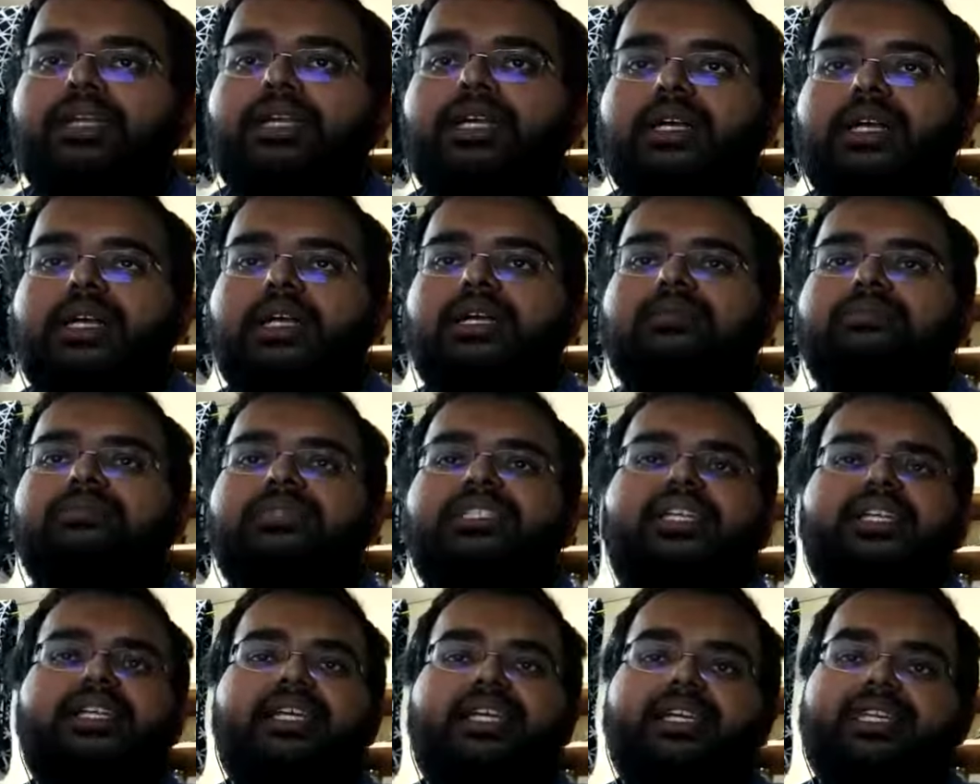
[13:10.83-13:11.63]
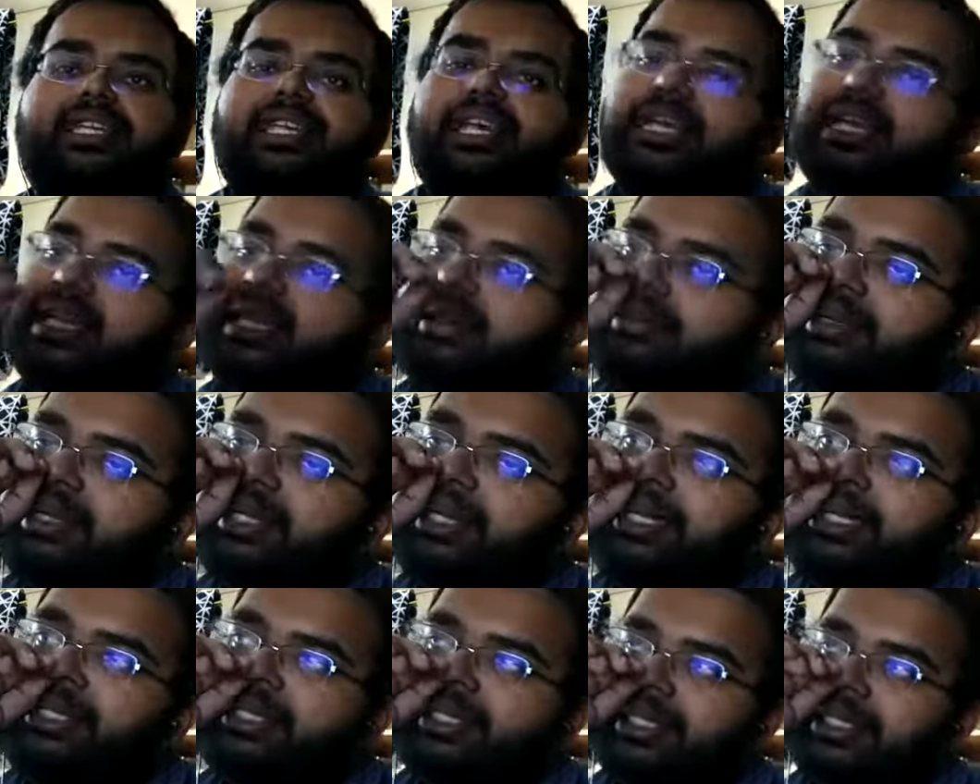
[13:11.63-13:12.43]
But then again, gamma
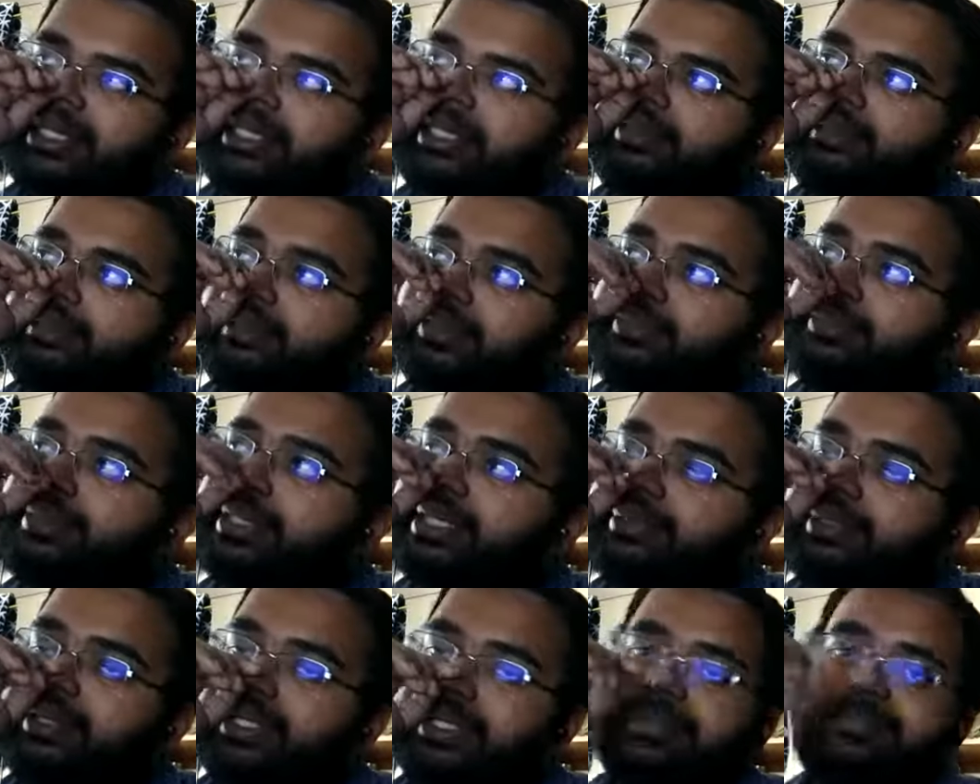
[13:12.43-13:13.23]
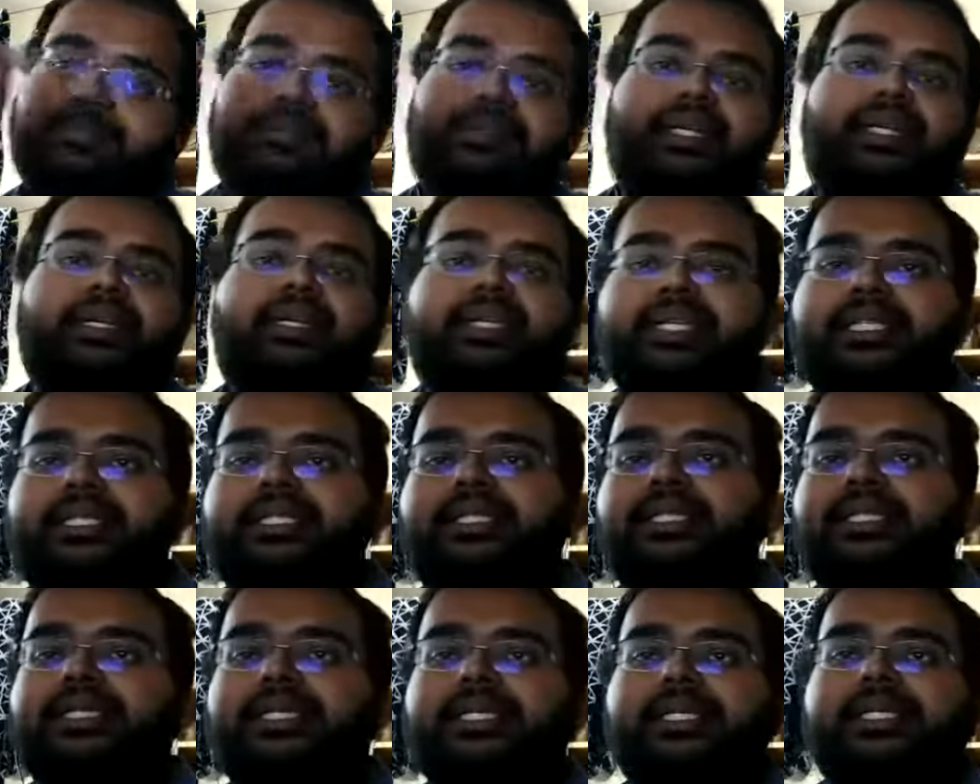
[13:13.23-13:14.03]
radiation actually would be the one that penetrates
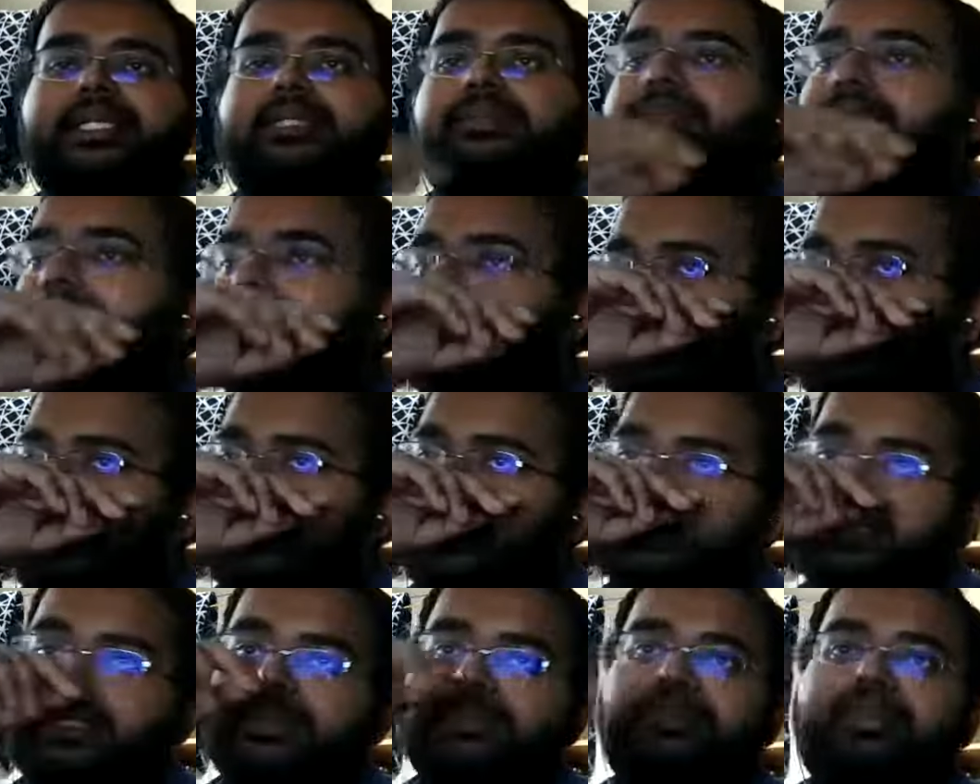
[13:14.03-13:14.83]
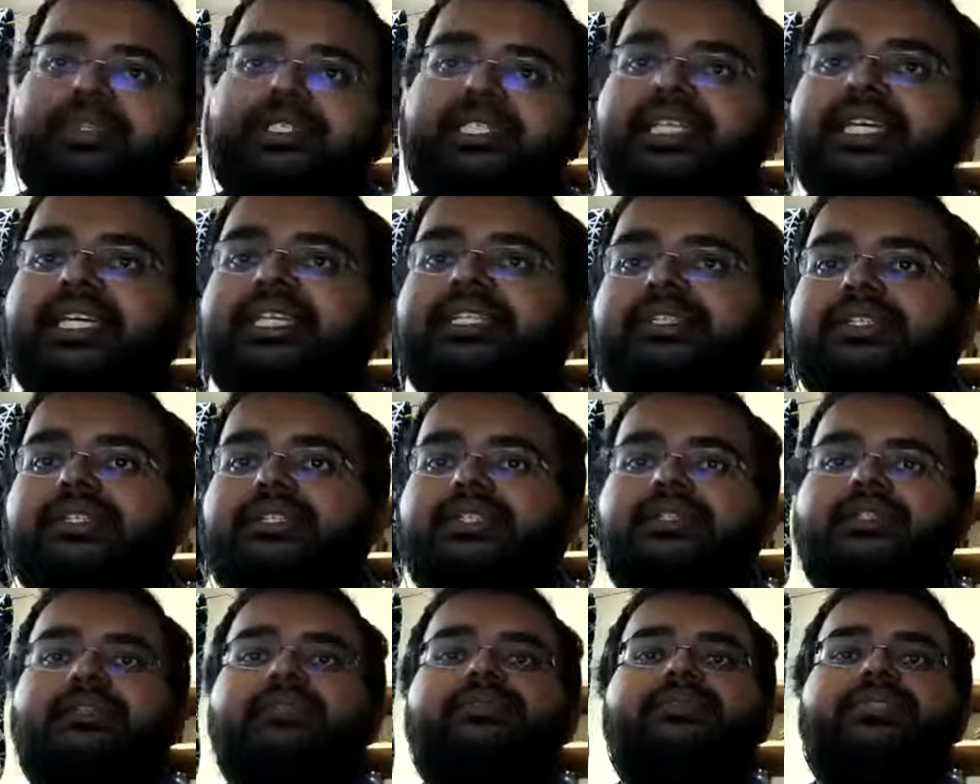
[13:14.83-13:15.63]
the least, but it is the most
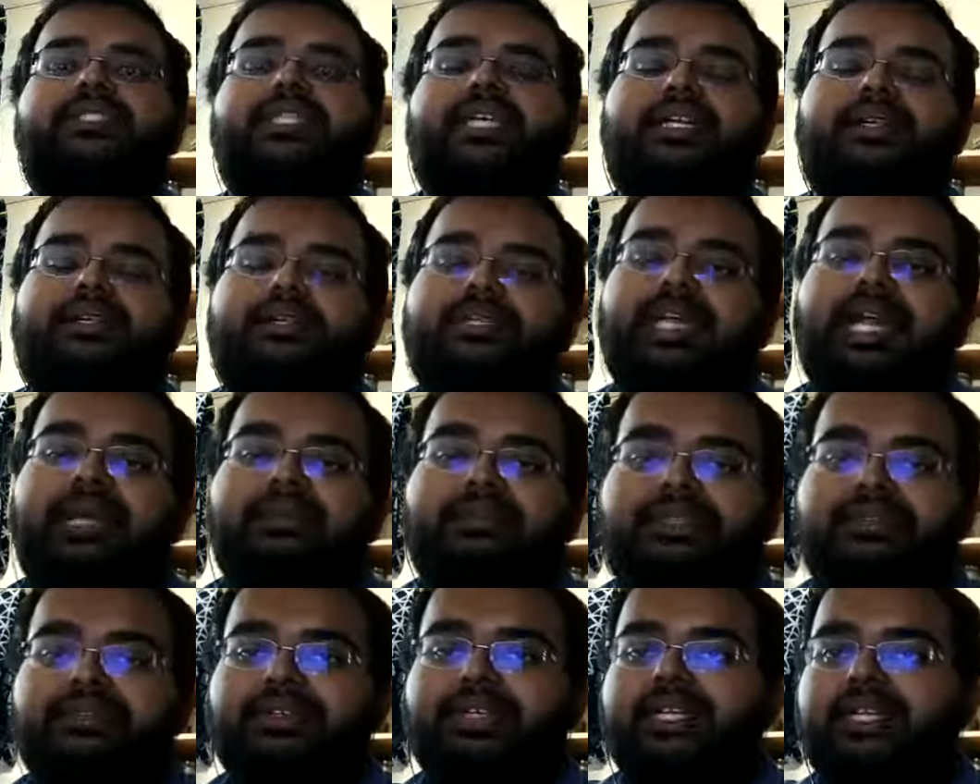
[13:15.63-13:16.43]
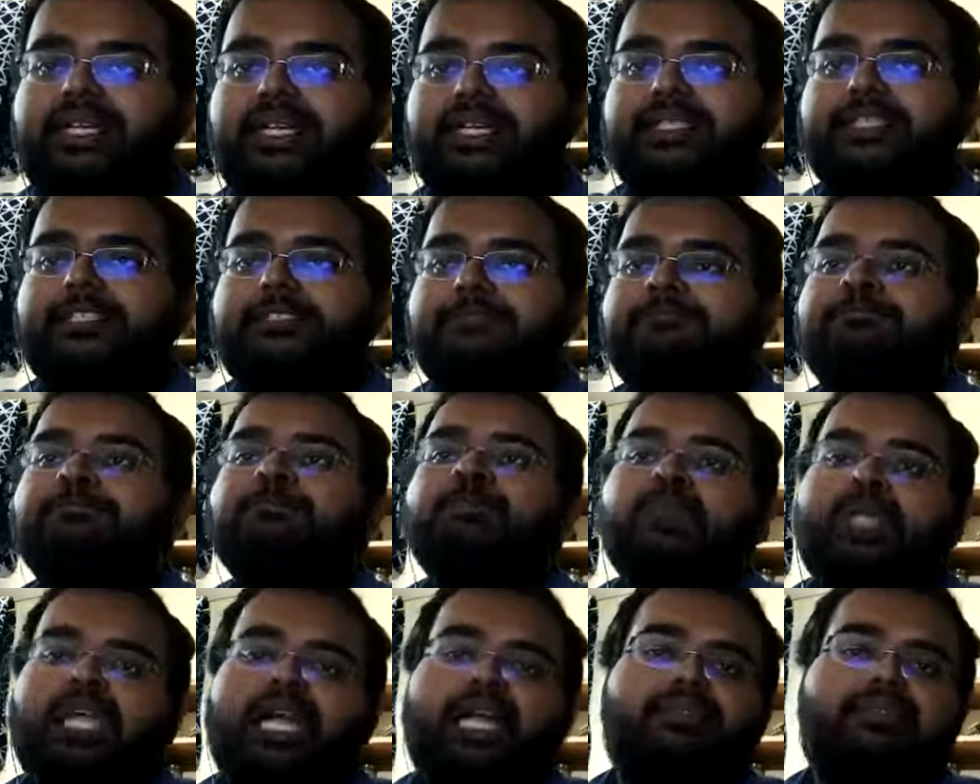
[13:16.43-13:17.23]
dangerous of said types of radiation,
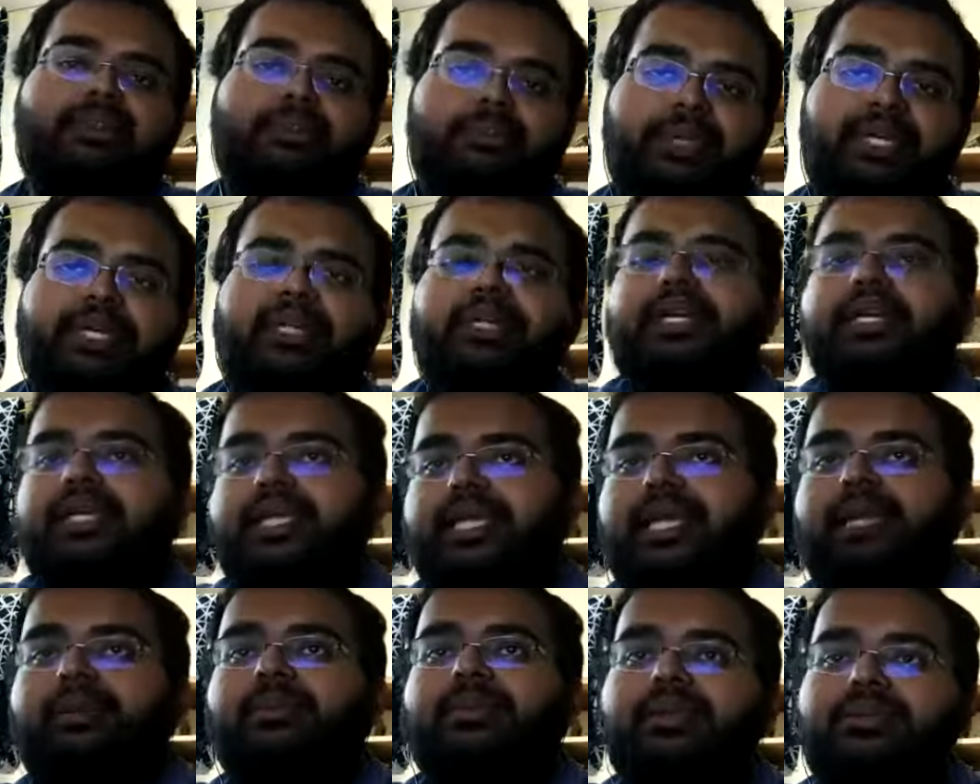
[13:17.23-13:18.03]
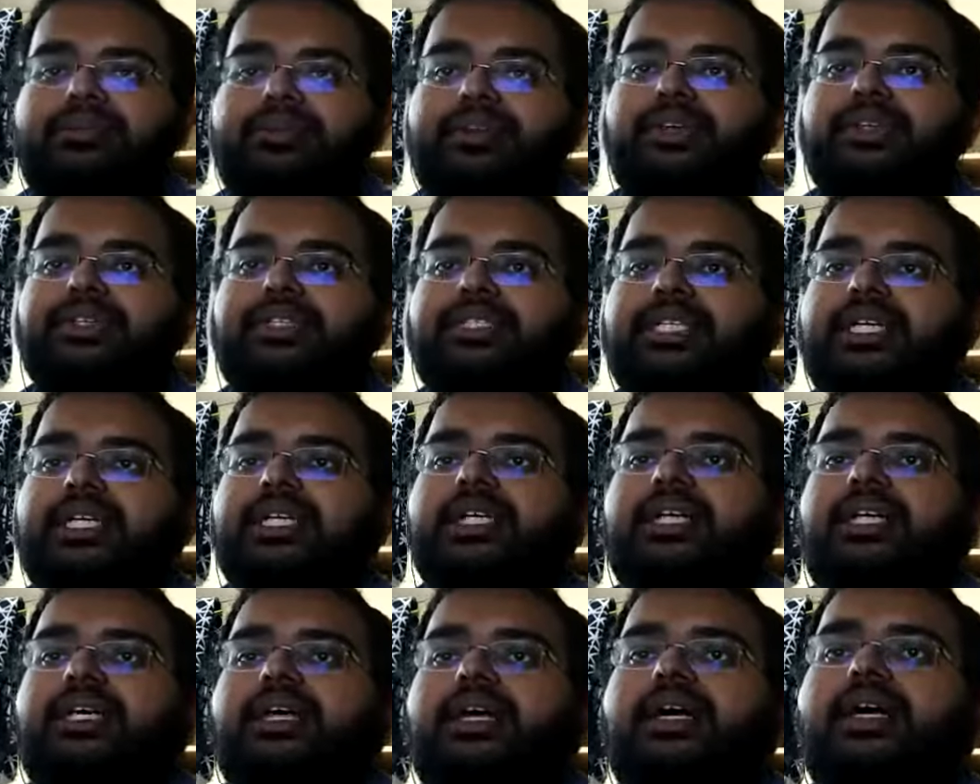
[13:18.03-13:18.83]
alpha, beta, and gamma, of
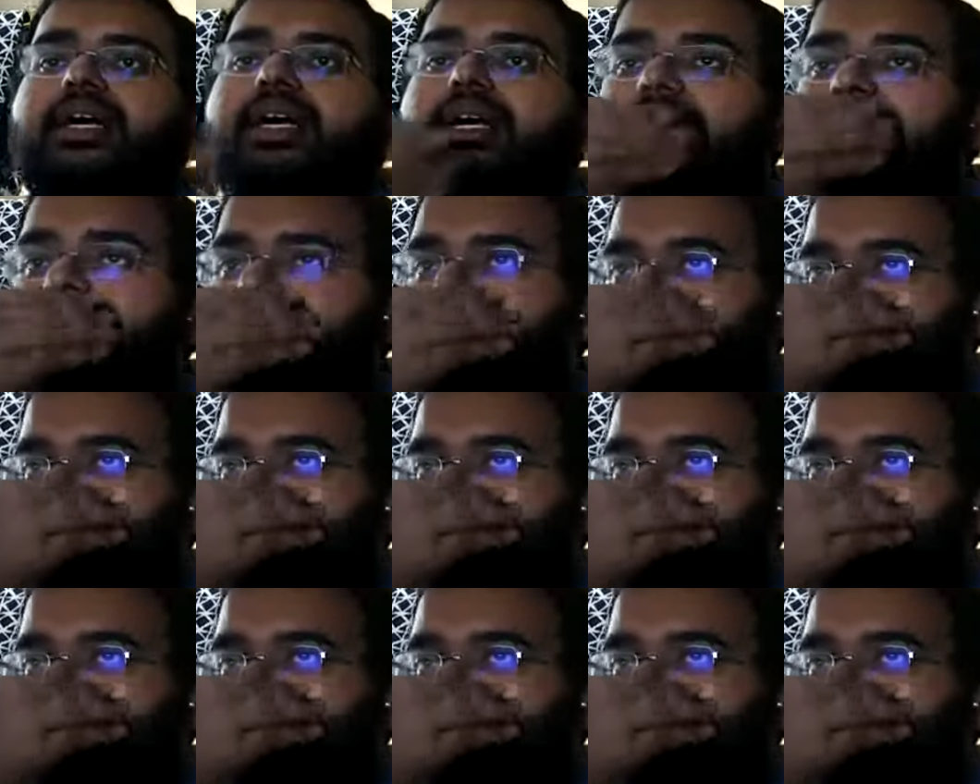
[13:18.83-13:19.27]
course.